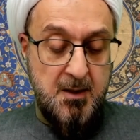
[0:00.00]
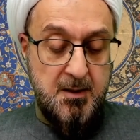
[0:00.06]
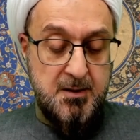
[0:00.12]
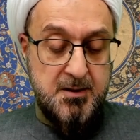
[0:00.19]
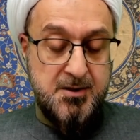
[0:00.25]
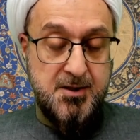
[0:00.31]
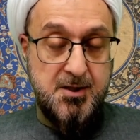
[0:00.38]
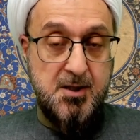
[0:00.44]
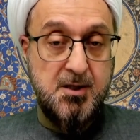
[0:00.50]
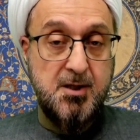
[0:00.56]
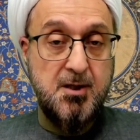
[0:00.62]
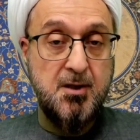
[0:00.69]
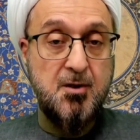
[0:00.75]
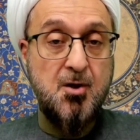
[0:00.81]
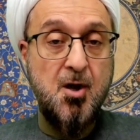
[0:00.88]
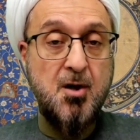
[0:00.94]

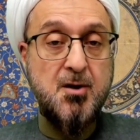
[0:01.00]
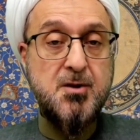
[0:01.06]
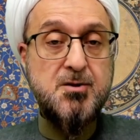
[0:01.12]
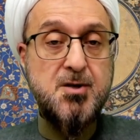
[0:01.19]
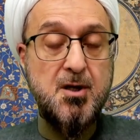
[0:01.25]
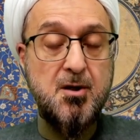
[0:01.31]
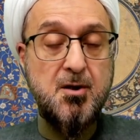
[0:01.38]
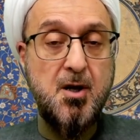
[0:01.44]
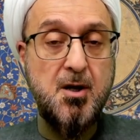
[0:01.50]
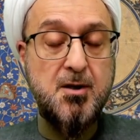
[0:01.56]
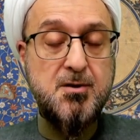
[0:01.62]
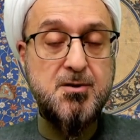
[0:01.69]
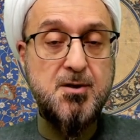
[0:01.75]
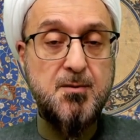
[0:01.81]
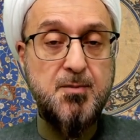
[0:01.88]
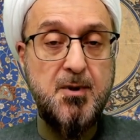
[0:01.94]
Seeking knowledge,
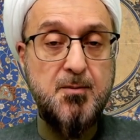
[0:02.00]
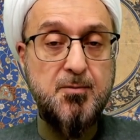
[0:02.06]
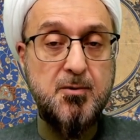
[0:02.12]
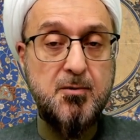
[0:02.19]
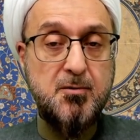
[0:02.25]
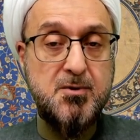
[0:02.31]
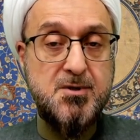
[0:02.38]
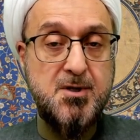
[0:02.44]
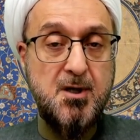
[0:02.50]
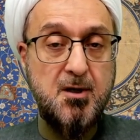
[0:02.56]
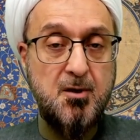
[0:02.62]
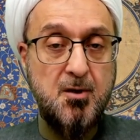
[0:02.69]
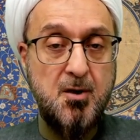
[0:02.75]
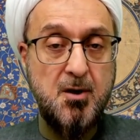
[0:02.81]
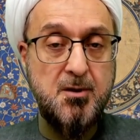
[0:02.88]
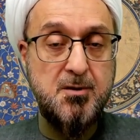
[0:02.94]
encouraging people to seek
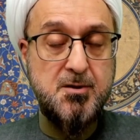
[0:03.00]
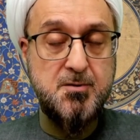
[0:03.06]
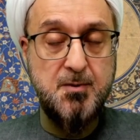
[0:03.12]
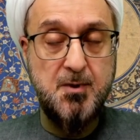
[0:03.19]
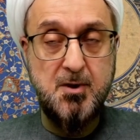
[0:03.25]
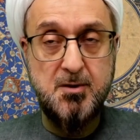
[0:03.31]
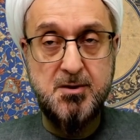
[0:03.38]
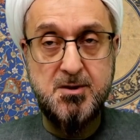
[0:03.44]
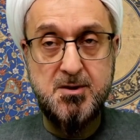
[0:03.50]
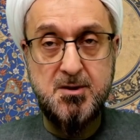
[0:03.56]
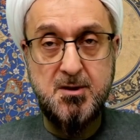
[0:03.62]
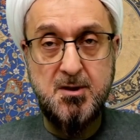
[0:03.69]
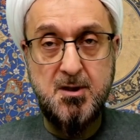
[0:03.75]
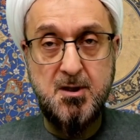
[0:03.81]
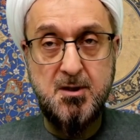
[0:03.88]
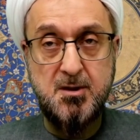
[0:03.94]
knowledge because
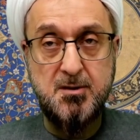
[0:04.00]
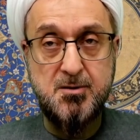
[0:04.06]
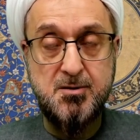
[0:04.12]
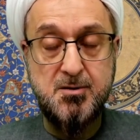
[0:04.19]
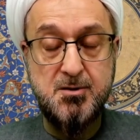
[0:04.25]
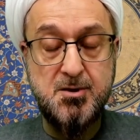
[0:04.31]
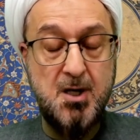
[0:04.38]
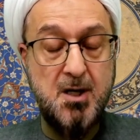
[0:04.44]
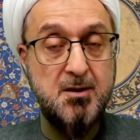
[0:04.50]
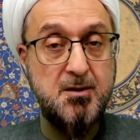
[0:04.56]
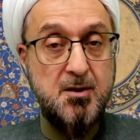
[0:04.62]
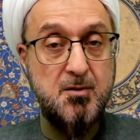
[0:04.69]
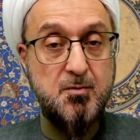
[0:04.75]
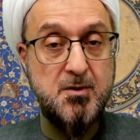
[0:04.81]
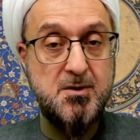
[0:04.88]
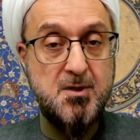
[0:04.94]
the
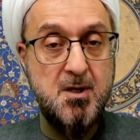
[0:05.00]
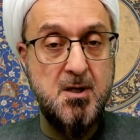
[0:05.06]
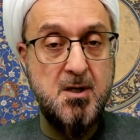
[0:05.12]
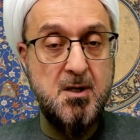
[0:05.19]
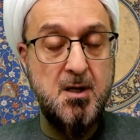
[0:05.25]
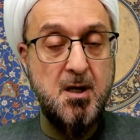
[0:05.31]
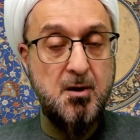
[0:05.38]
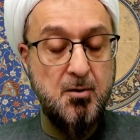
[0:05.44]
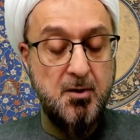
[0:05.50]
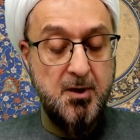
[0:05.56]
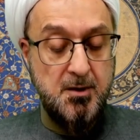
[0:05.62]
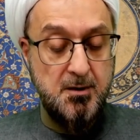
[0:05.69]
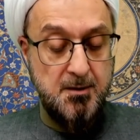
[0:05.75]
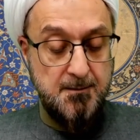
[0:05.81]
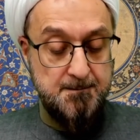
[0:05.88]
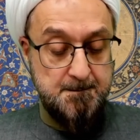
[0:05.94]
society was
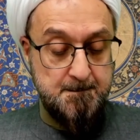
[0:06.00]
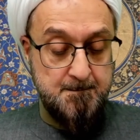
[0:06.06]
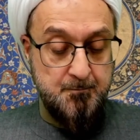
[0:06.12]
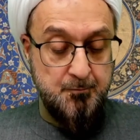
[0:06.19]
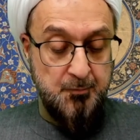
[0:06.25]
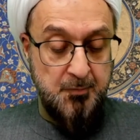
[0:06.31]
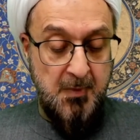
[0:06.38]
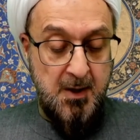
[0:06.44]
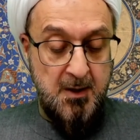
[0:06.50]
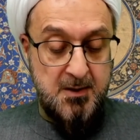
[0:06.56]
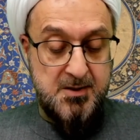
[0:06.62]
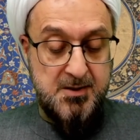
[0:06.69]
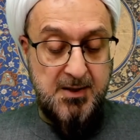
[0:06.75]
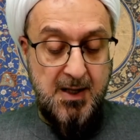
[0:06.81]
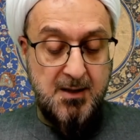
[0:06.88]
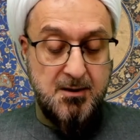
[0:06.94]
ignorant.
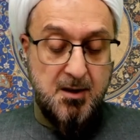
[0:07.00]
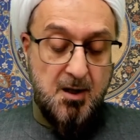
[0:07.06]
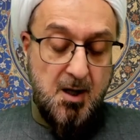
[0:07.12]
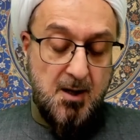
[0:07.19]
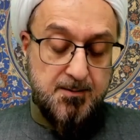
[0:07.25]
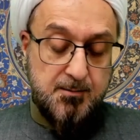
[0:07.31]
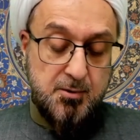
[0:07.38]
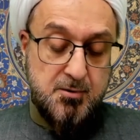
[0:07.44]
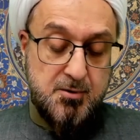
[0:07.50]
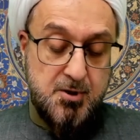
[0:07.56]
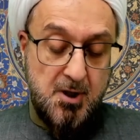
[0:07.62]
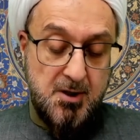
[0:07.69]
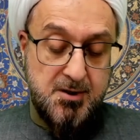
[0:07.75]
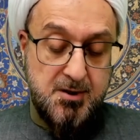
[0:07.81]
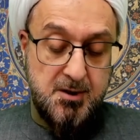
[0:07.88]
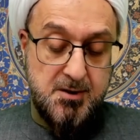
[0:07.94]
Standing up to
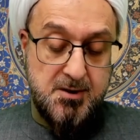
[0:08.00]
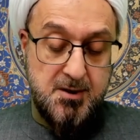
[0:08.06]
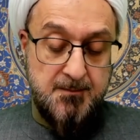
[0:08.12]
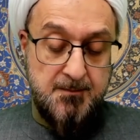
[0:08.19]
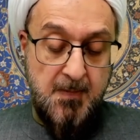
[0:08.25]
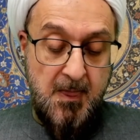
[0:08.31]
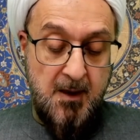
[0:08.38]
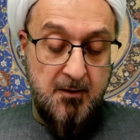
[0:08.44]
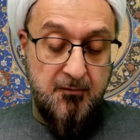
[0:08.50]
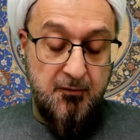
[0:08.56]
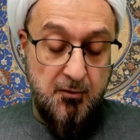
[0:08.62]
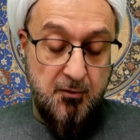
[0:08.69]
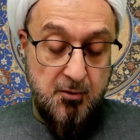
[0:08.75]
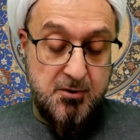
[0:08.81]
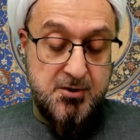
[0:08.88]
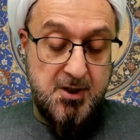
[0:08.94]
justice,
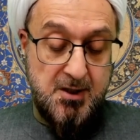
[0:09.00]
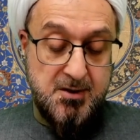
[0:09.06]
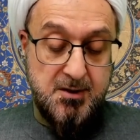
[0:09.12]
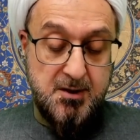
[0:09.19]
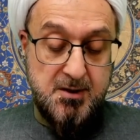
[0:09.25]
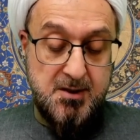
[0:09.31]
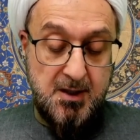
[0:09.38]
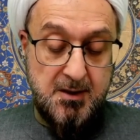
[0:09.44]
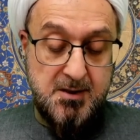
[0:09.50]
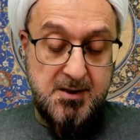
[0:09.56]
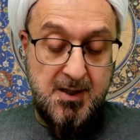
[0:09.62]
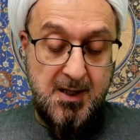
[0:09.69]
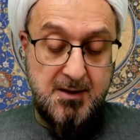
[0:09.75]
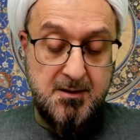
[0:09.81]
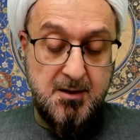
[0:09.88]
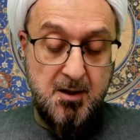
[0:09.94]
for justice, and
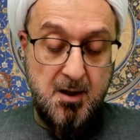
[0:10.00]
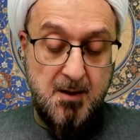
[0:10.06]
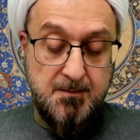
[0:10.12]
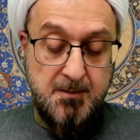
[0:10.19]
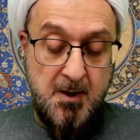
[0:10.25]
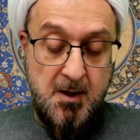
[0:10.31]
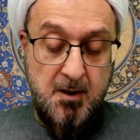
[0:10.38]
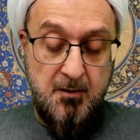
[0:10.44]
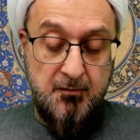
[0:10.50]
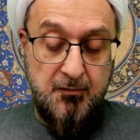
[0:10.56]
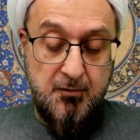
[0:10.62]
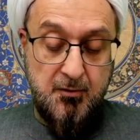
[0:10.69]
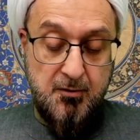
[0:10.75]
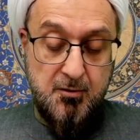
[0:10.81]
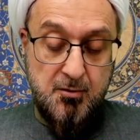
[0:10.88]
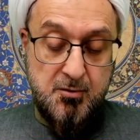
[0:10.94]
standing up
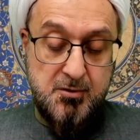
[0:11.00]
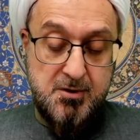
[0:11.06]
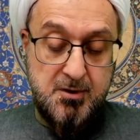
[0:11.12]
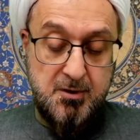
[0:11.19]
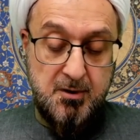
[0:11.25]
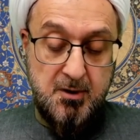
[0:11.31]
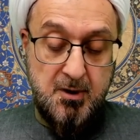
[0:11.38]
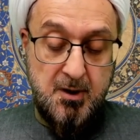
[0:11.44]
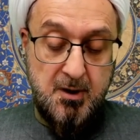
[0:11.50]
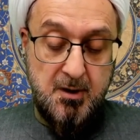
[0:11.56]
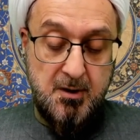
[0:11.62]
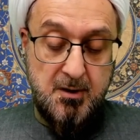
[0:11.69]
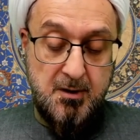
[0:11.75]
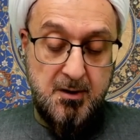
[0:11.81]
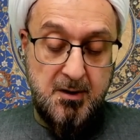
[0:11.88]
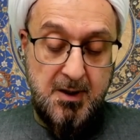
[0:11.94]
for those
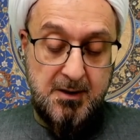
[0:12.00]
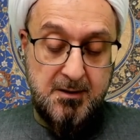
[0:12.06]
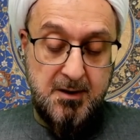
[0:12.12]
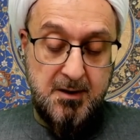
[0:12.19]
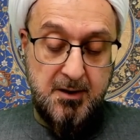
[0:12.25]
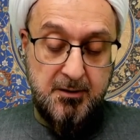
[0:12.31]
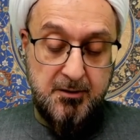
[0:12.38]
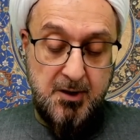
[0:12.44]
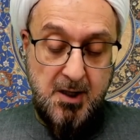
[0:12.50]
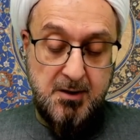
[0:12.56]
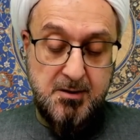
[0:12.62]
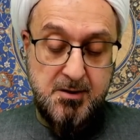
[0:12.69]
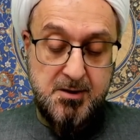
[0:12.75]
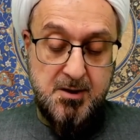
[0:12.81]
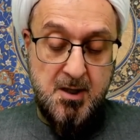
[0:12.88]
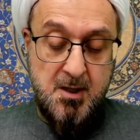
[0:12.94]
that their
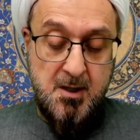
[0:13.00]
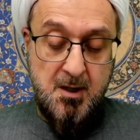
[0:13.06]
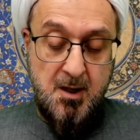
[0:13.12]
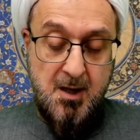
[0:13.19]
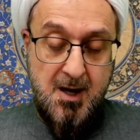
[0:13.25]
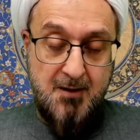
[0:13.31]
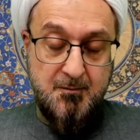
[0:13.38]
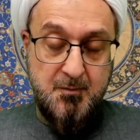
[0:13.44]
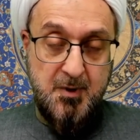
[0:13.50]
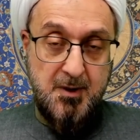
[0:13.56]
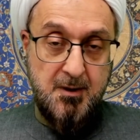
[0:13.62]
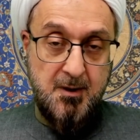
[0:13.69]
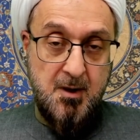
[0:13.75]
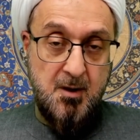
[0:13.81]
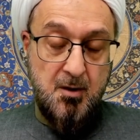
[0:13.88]
rights have been